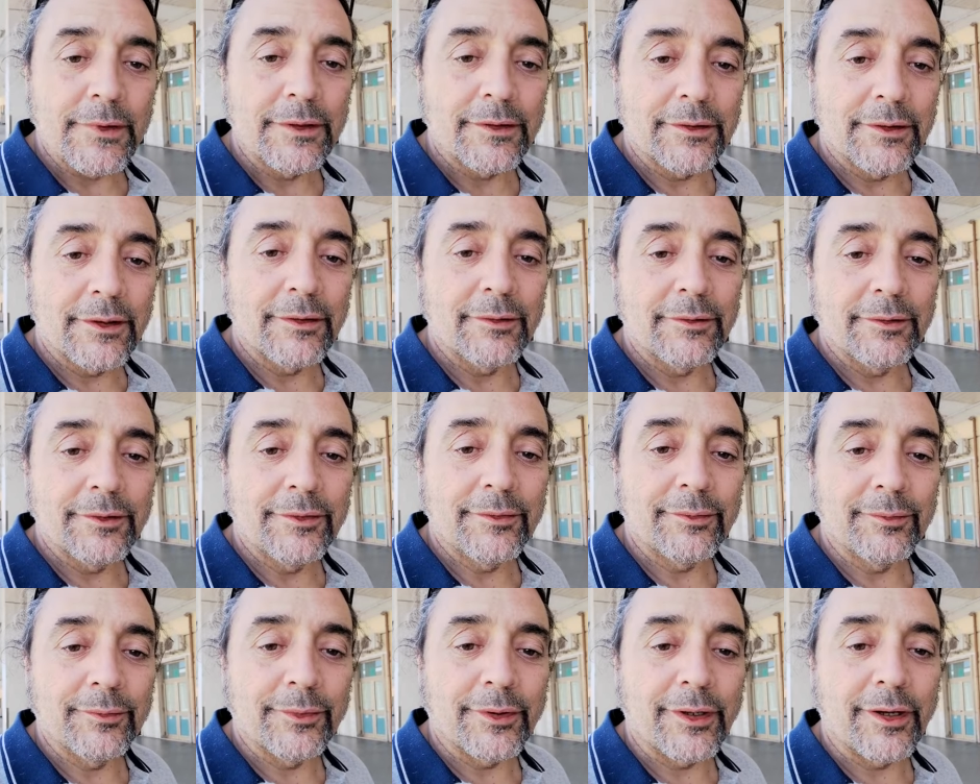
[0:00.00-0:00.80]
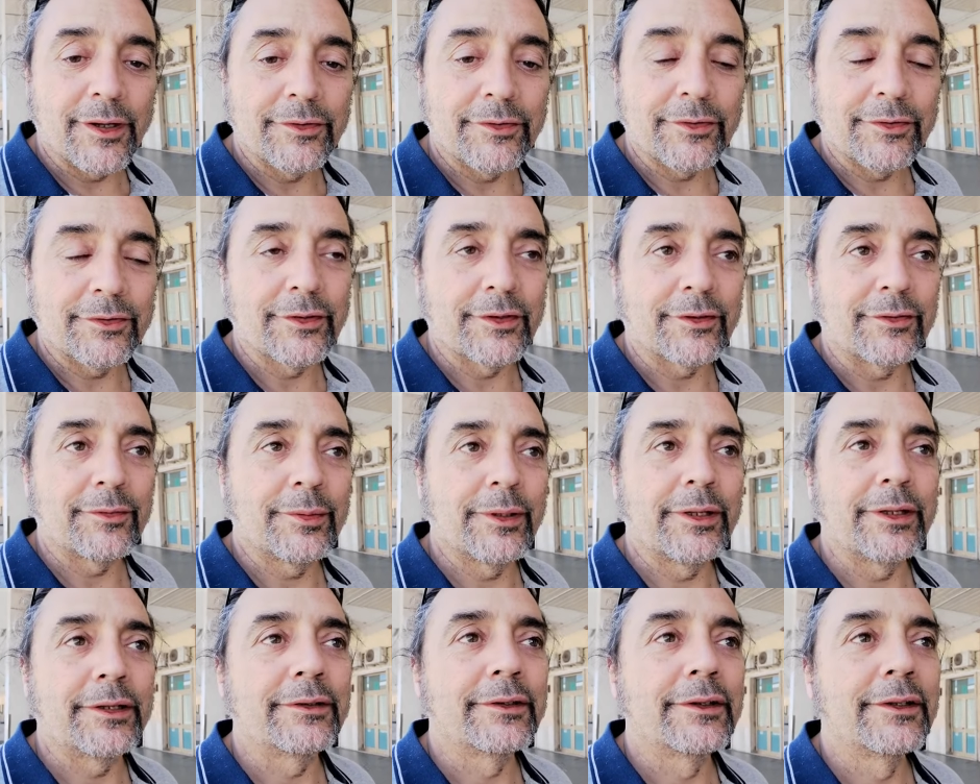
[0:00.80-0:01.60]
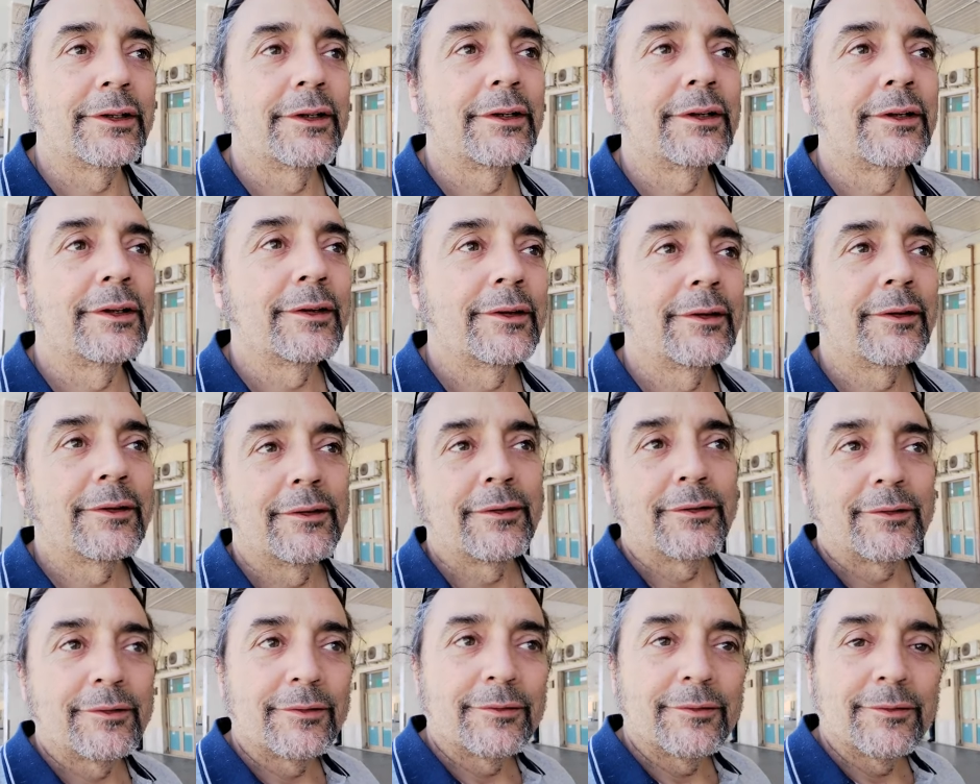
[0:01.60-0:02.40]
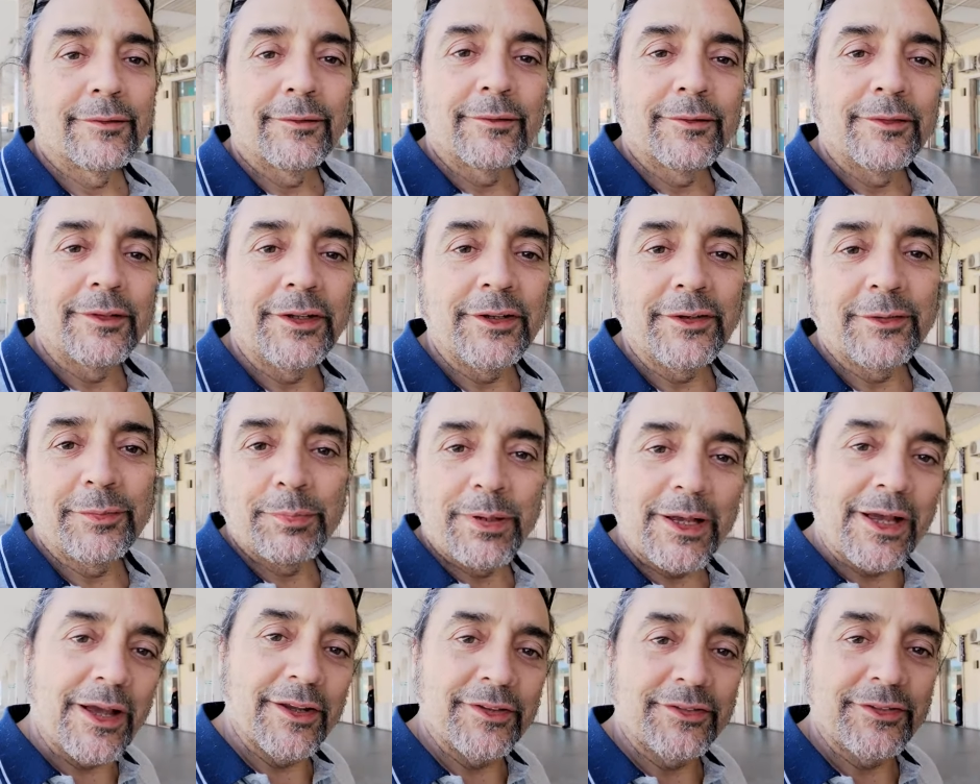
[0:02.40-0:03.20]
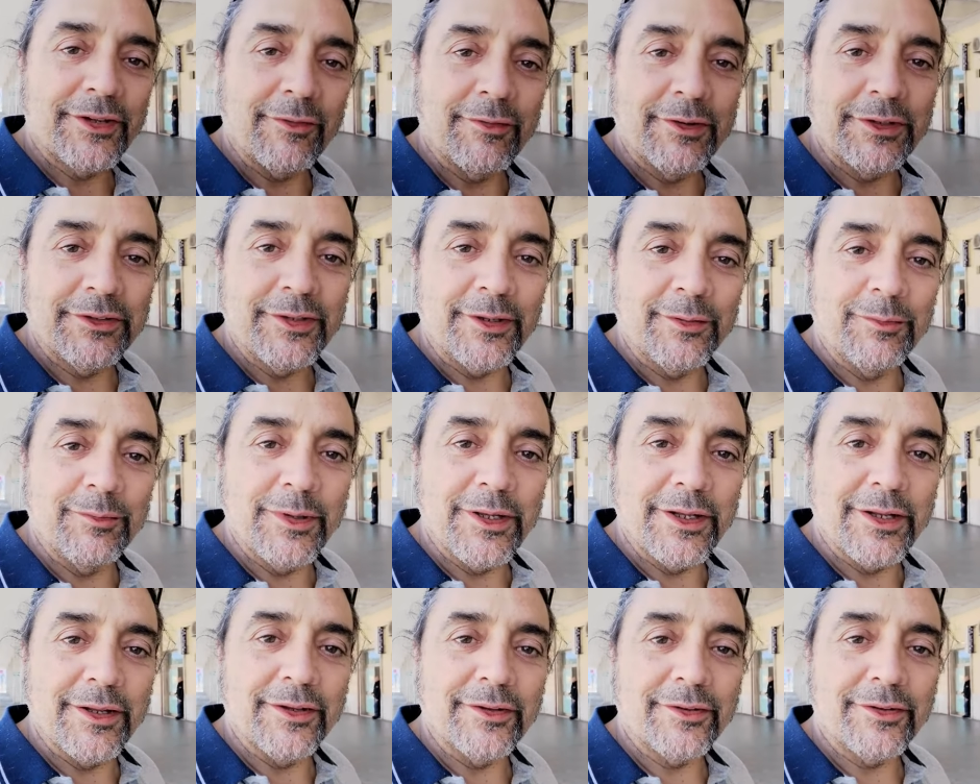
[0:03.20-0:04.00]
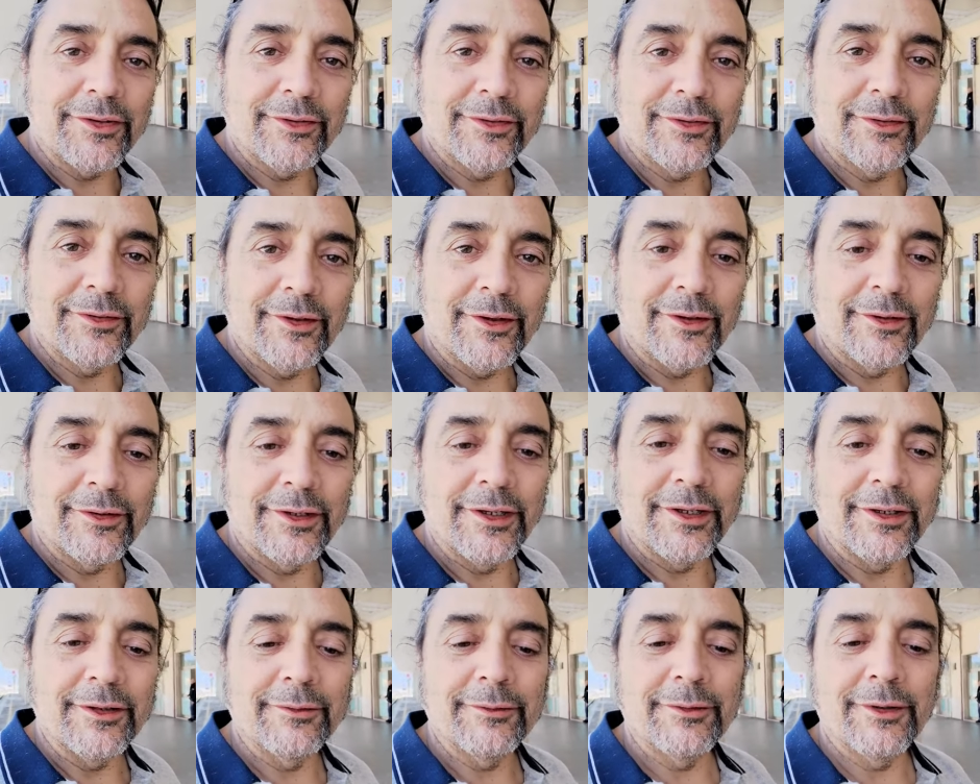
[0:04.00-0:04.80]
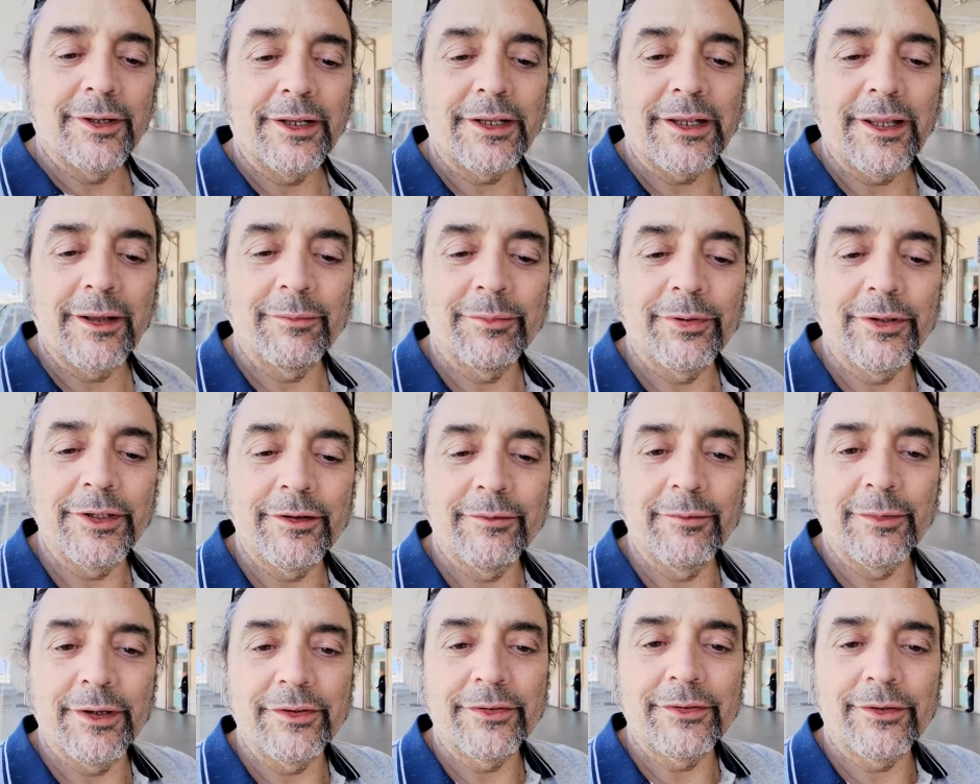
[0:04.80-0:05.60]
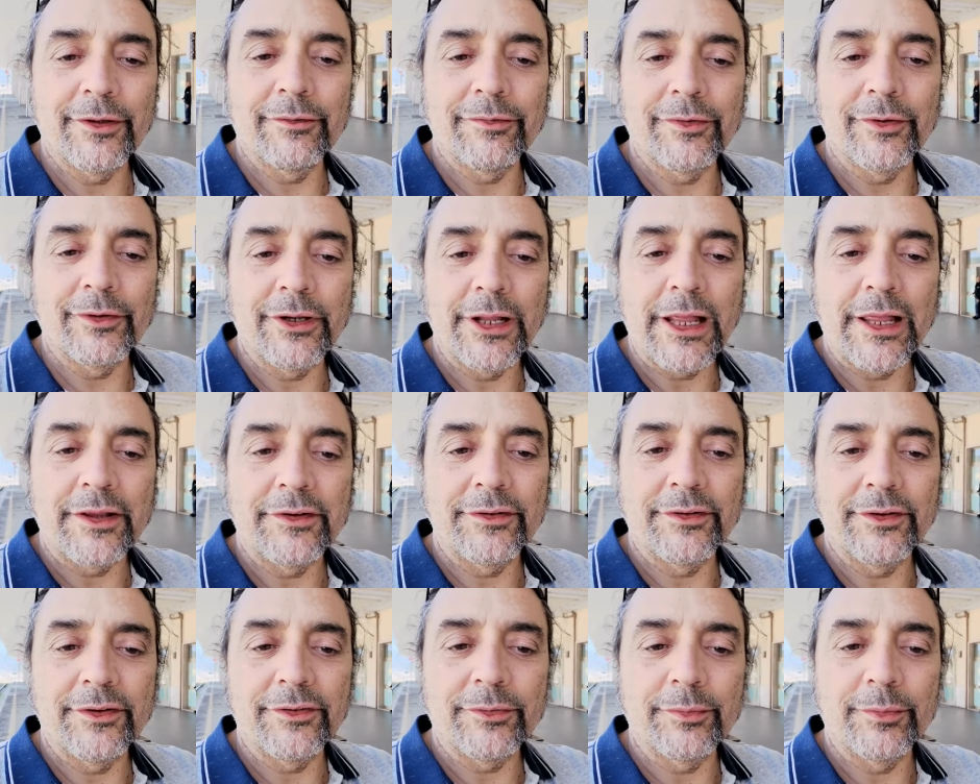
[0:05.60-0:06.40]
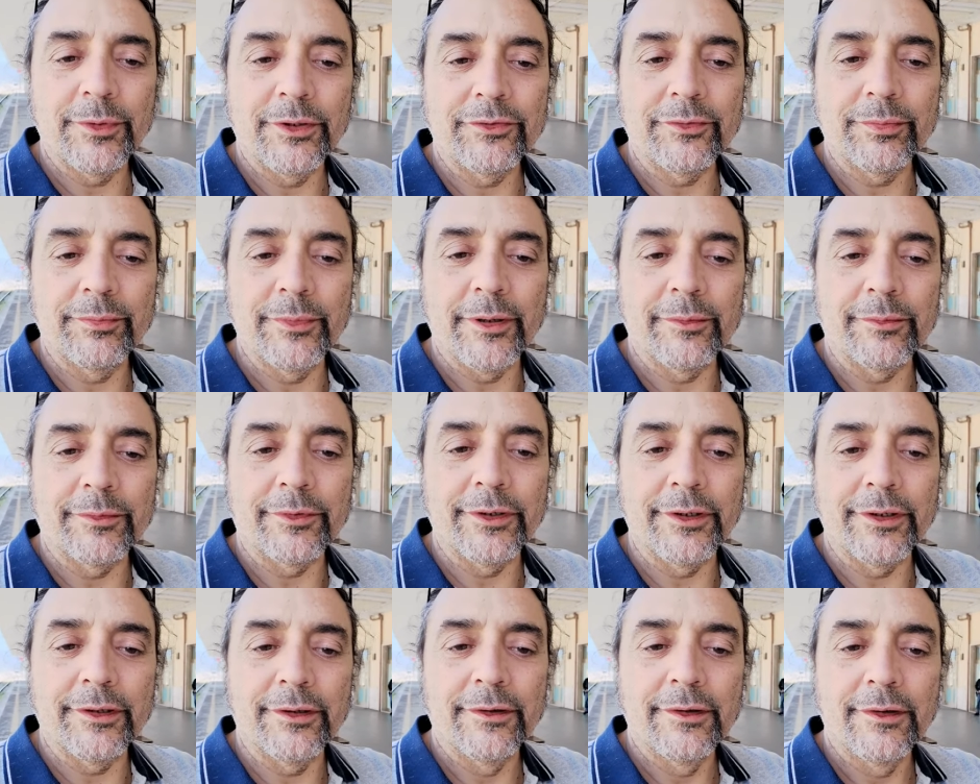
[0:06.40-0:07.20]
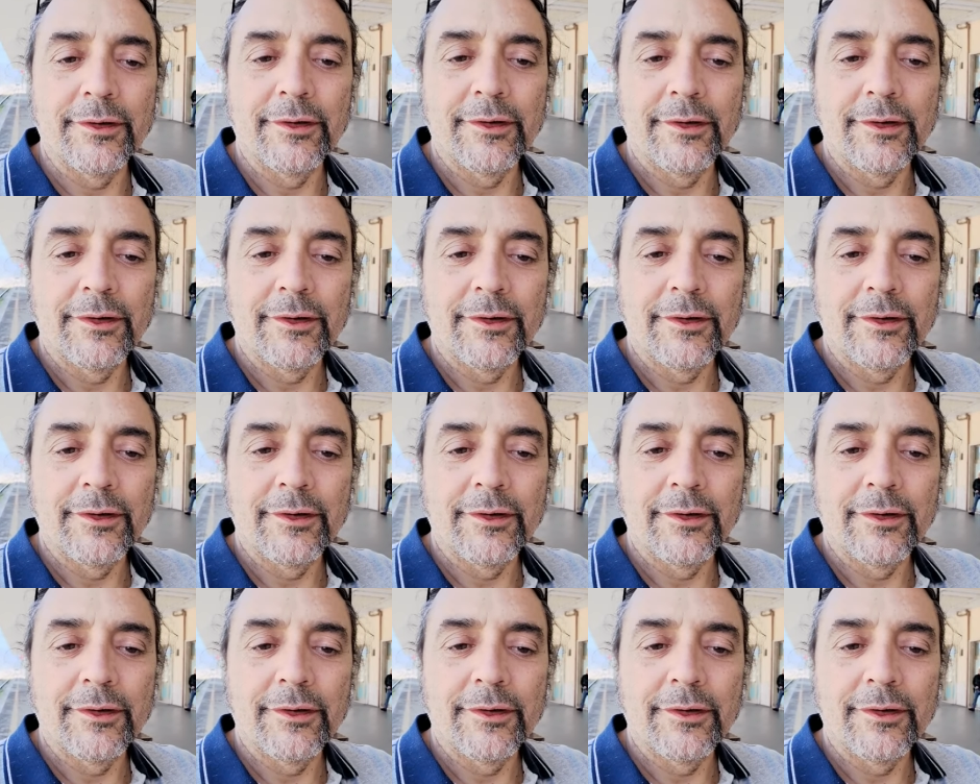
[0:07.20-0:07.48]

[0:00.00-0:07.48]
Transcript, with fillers: And that was what I just explained these past 17 minutes. All right, well, I can't believe my cell phone has this much memory.